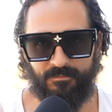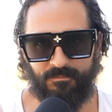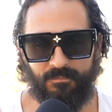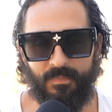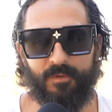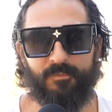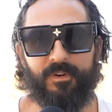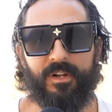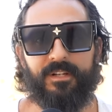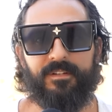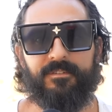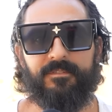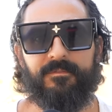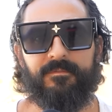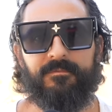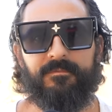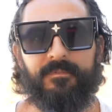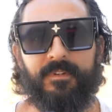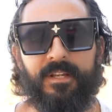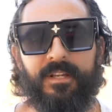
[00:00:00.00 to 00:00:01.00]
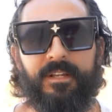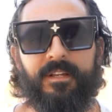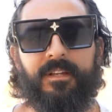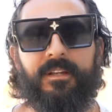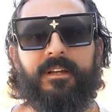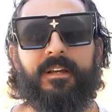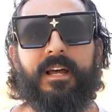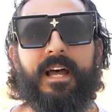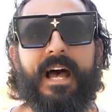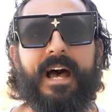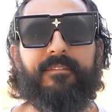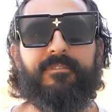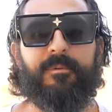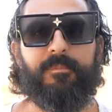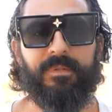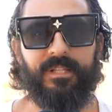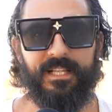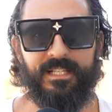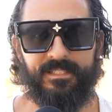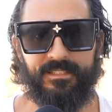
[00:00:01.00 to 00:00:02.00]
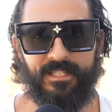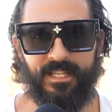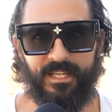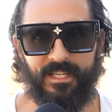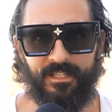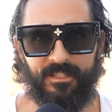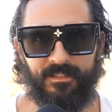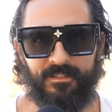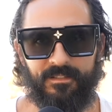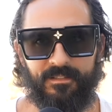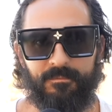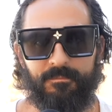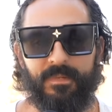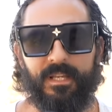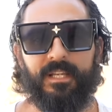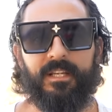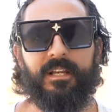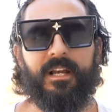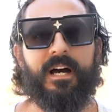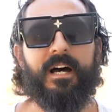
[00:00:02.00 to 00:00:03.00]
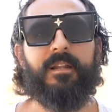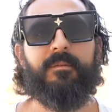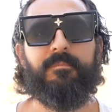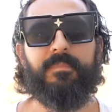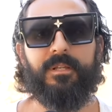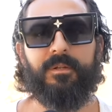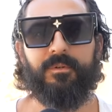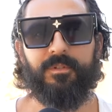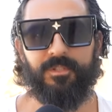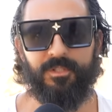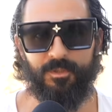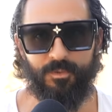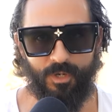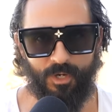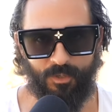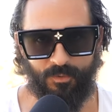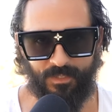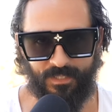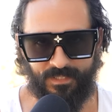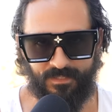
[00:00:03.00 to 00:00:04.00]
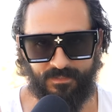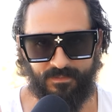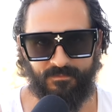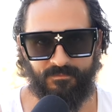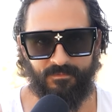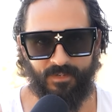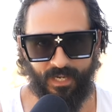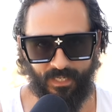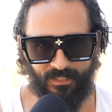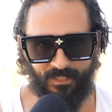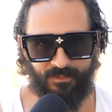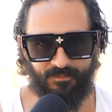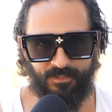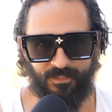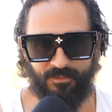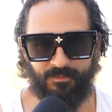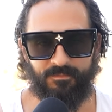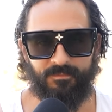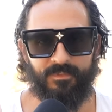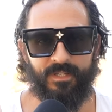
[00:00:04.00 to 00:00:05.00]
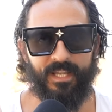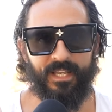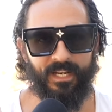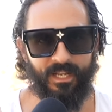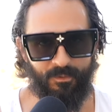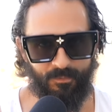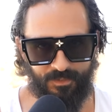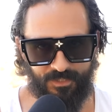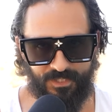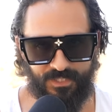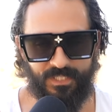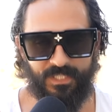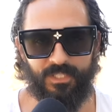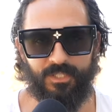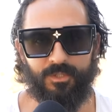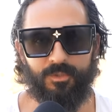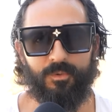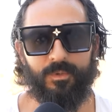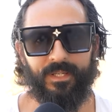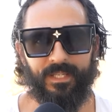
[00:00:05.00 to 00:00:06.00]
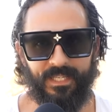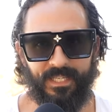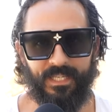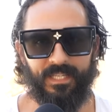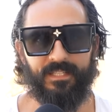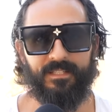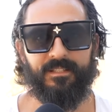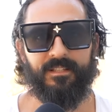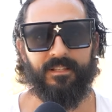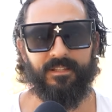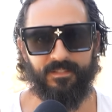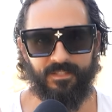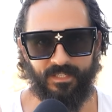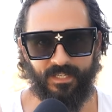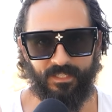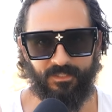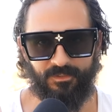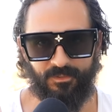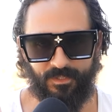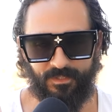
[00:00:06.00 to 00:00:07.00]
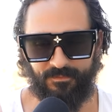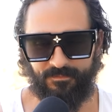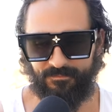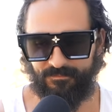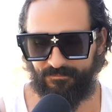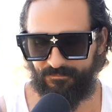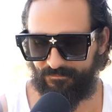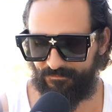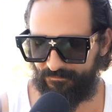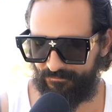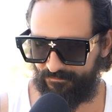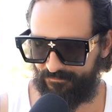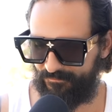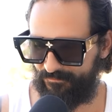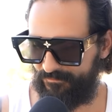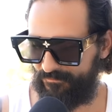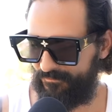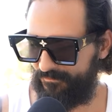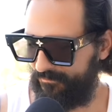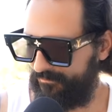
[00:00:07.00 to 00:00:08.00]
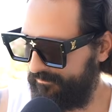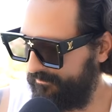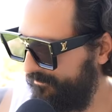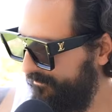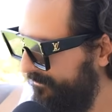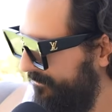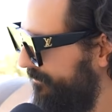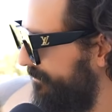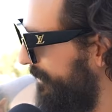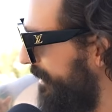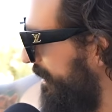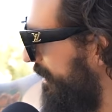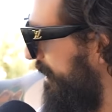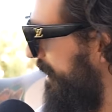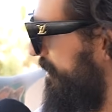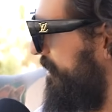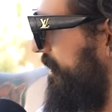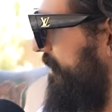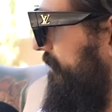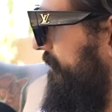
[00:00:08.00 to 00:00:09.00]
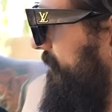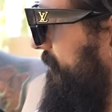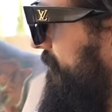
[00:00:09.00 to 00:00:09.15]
My friend, have a blessed day. May God be with you always. I love you, and I will see you in the next one. Ready, Desi?